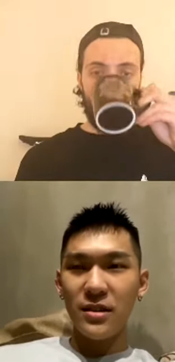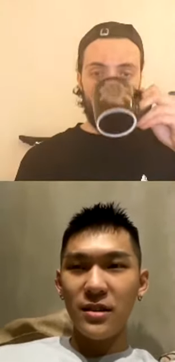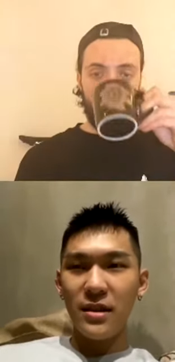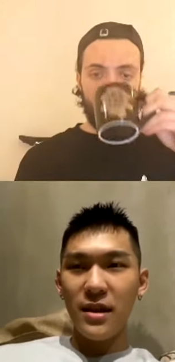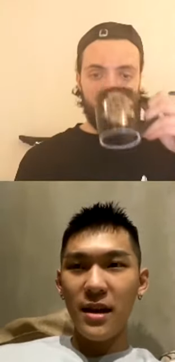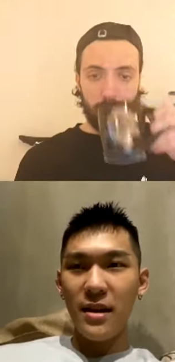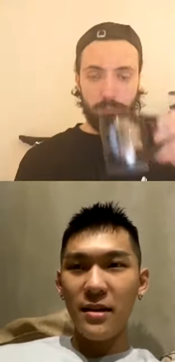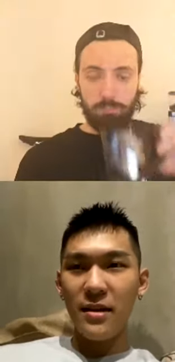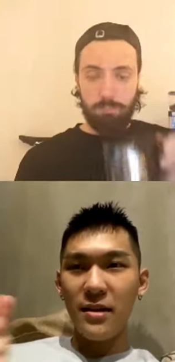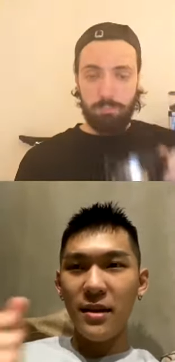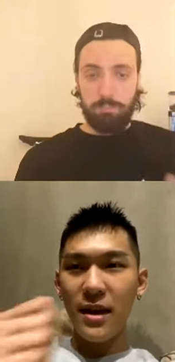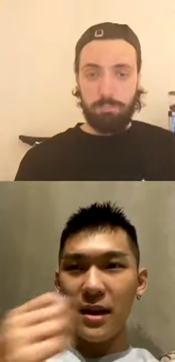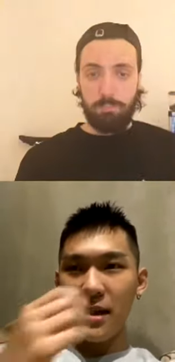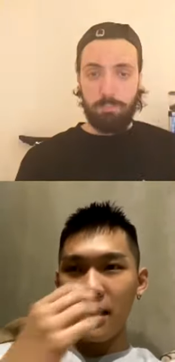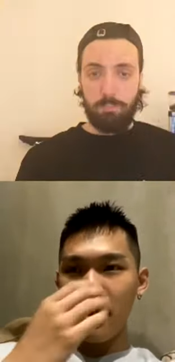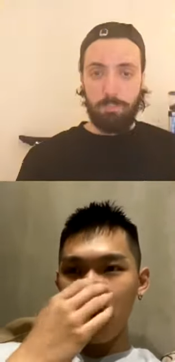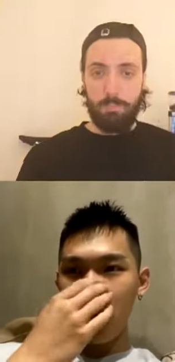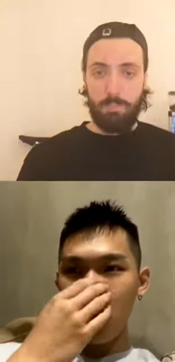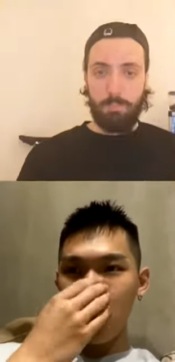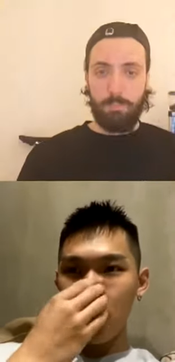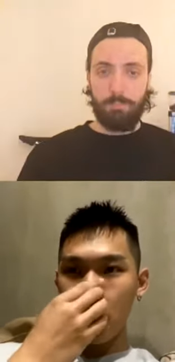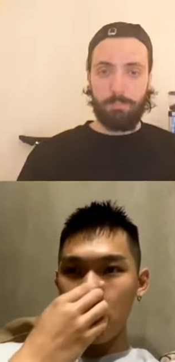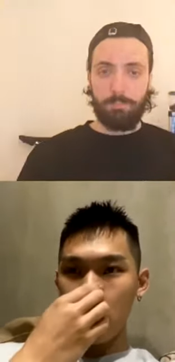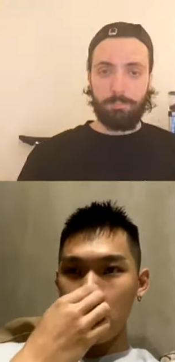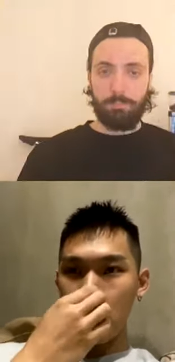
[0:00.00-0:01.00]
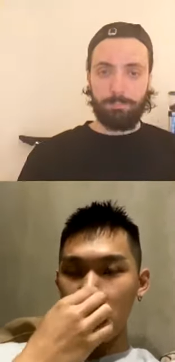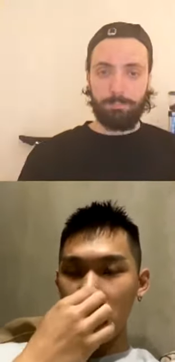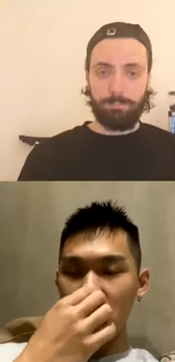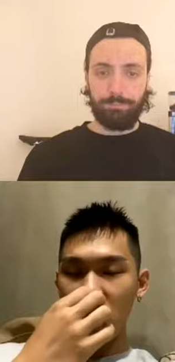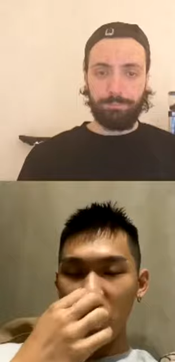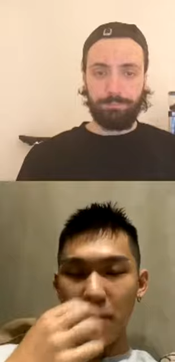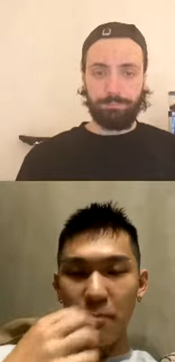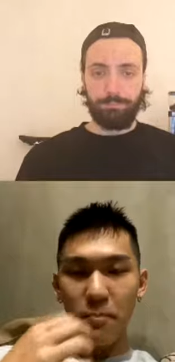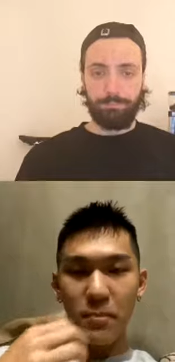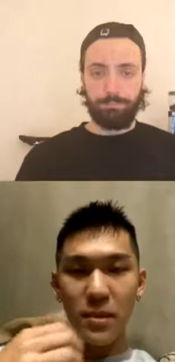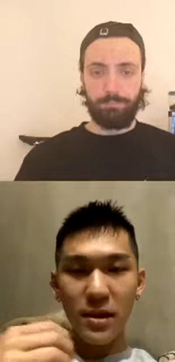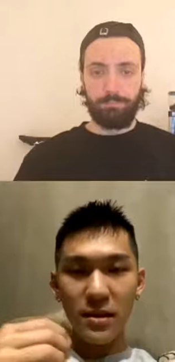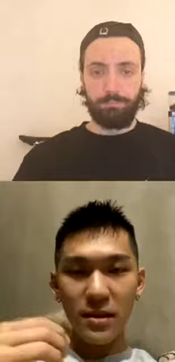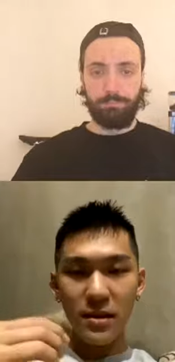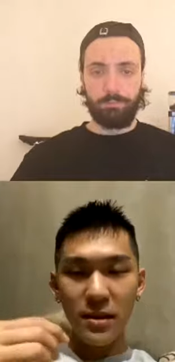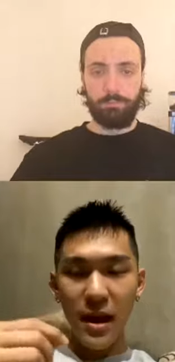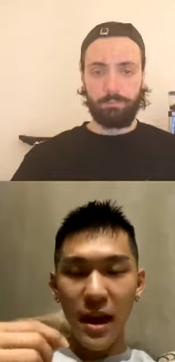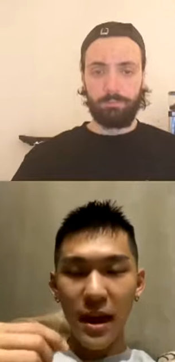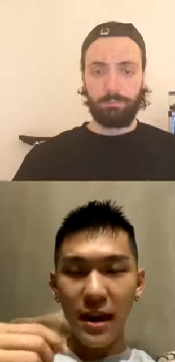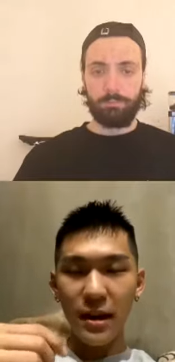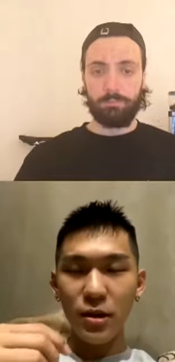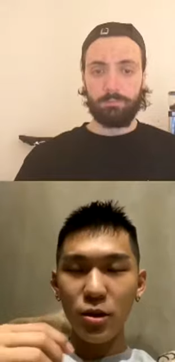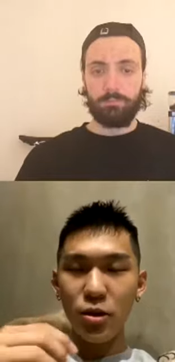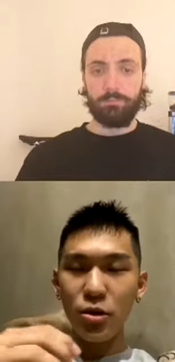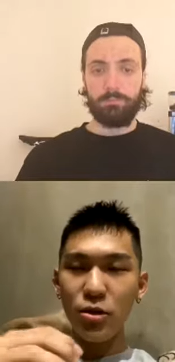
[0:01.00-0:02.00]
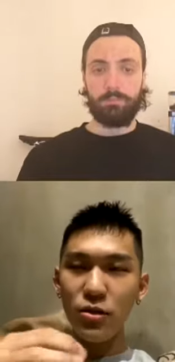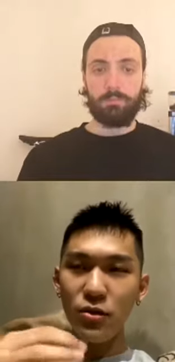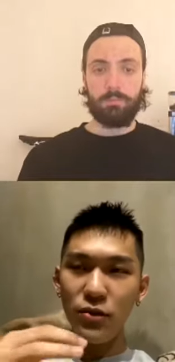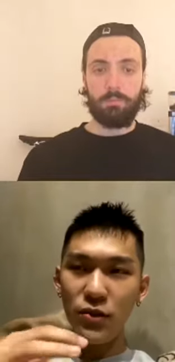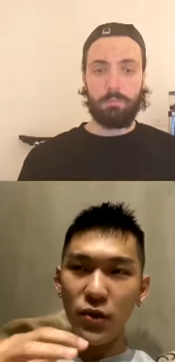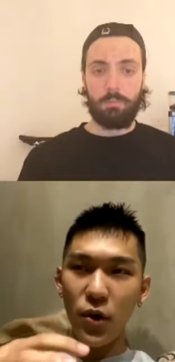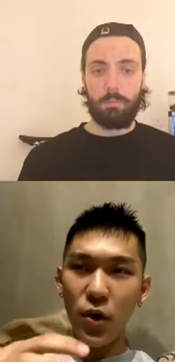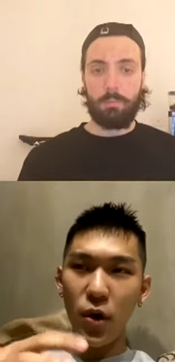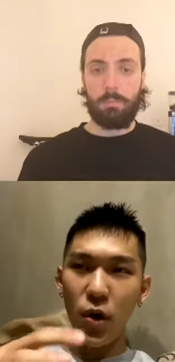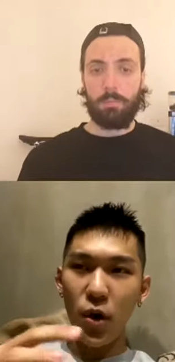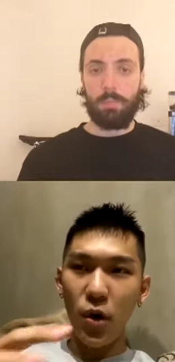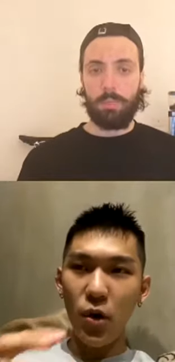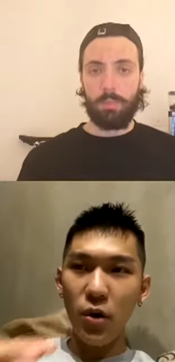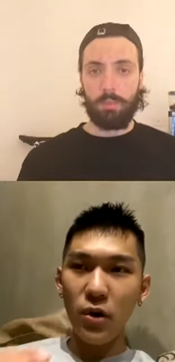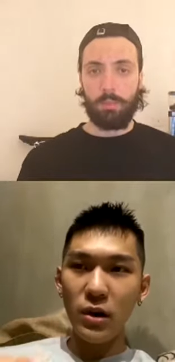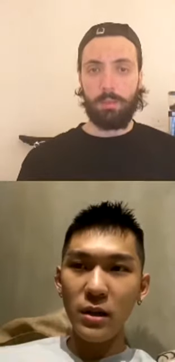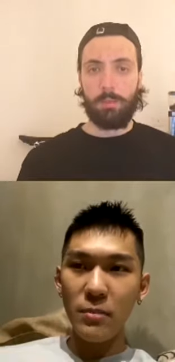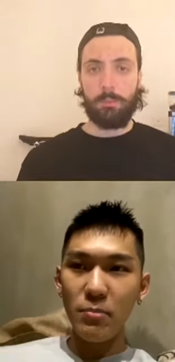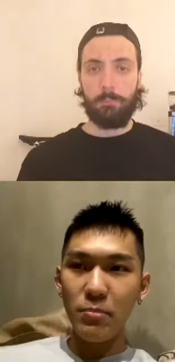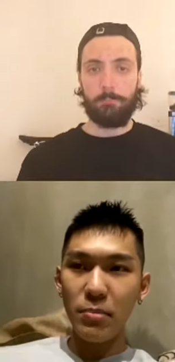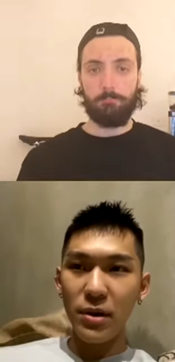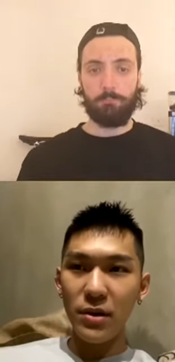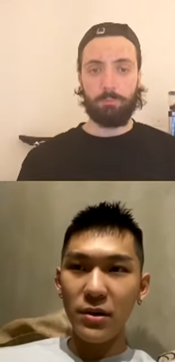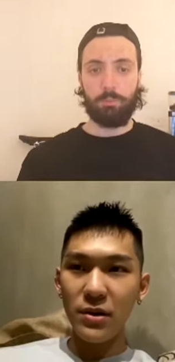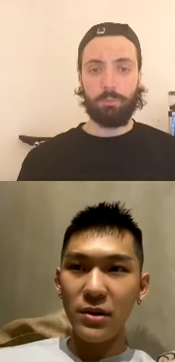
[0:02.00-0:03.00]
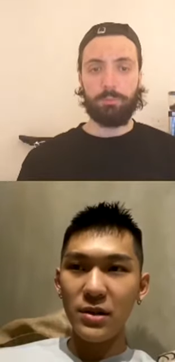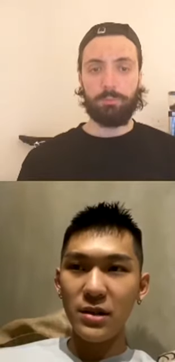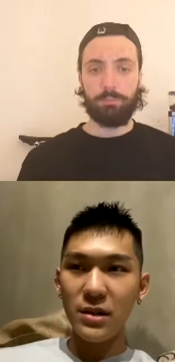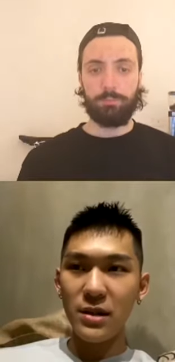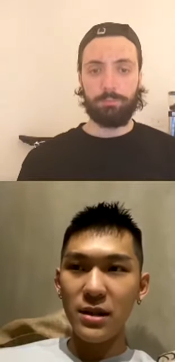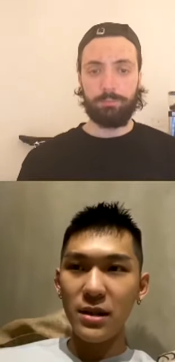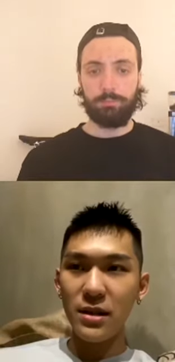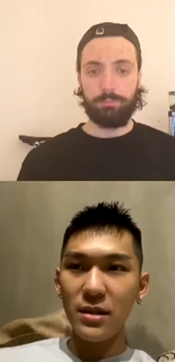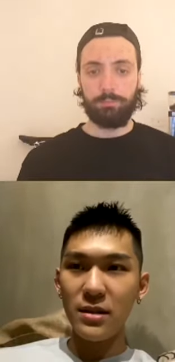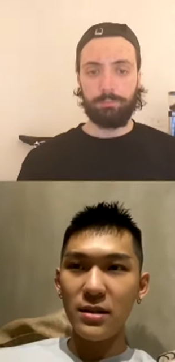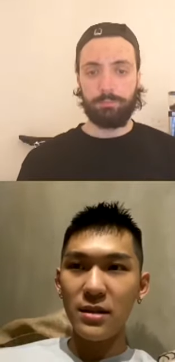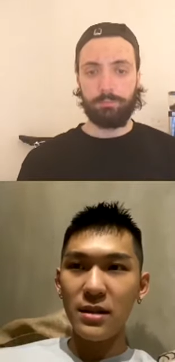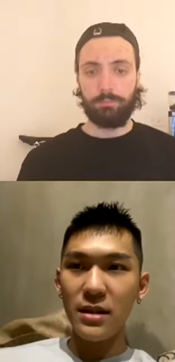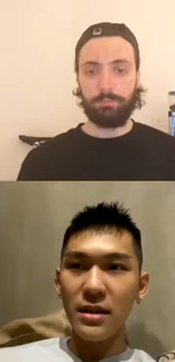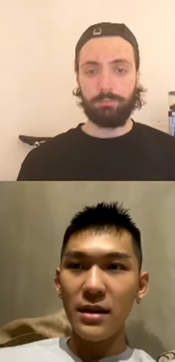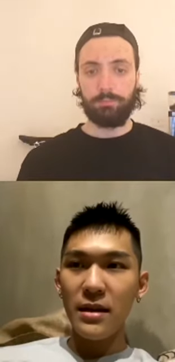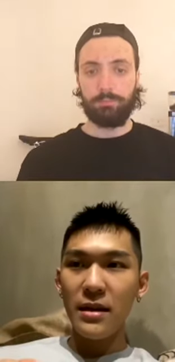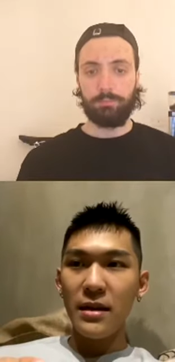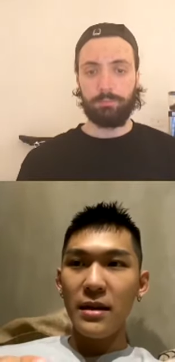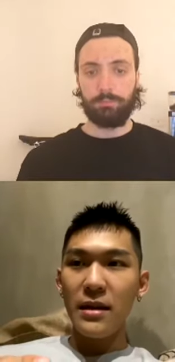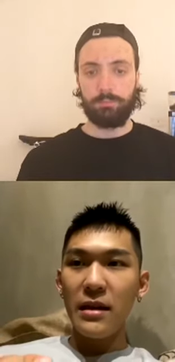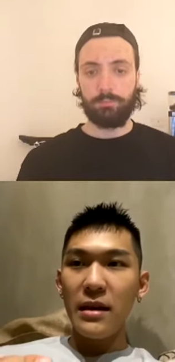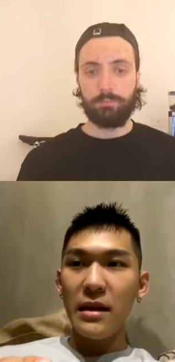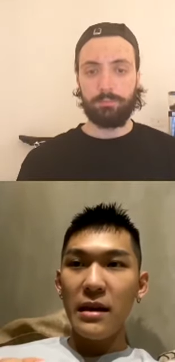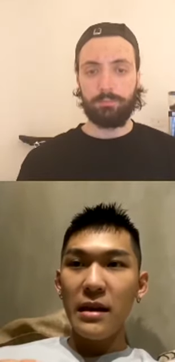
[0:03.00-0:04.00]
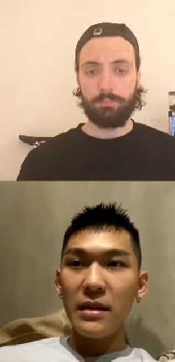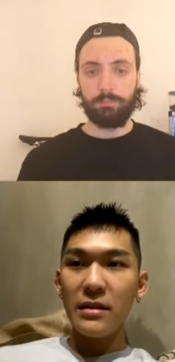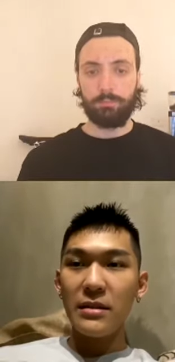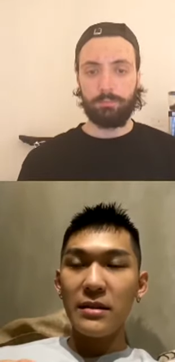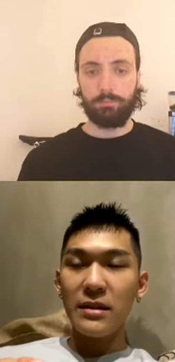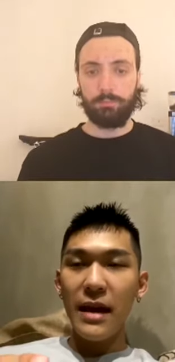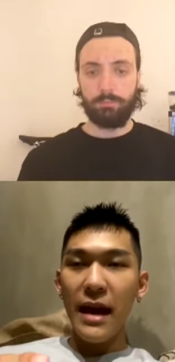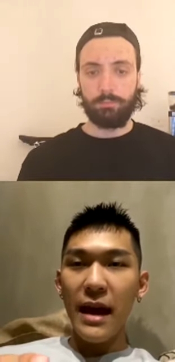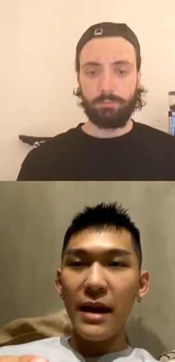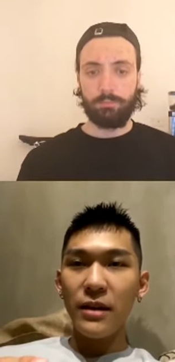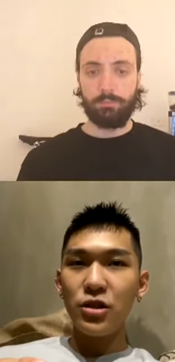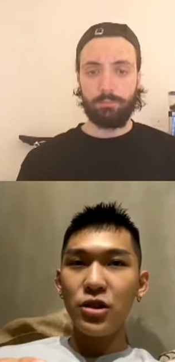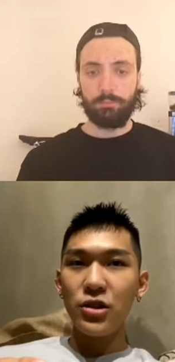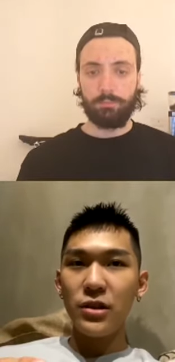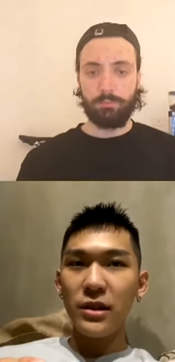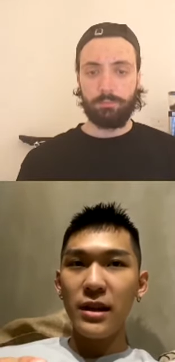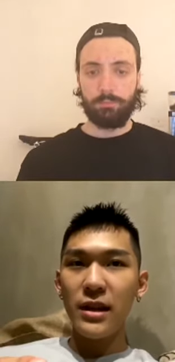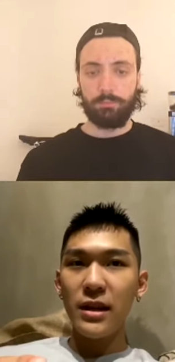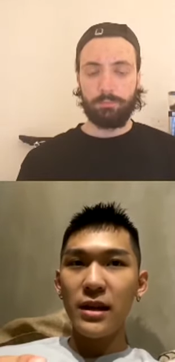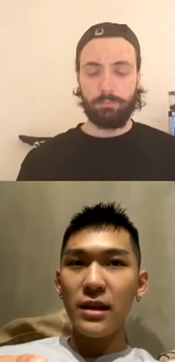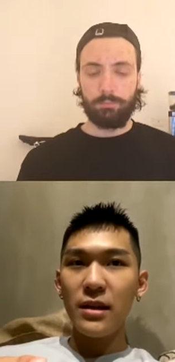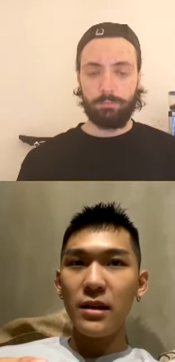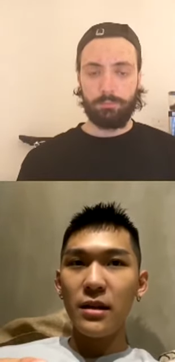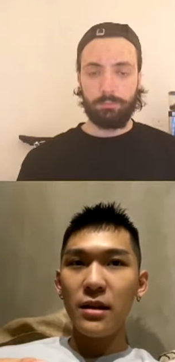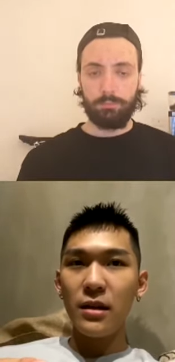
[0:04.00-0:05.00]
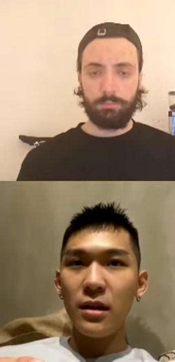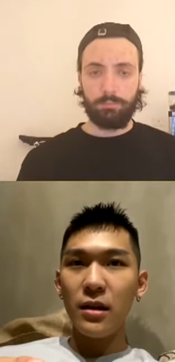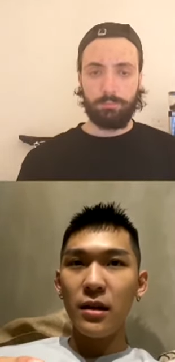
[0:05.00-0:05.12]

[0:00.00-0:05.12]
Speaker 1: and then the champion title for all the baristas is actually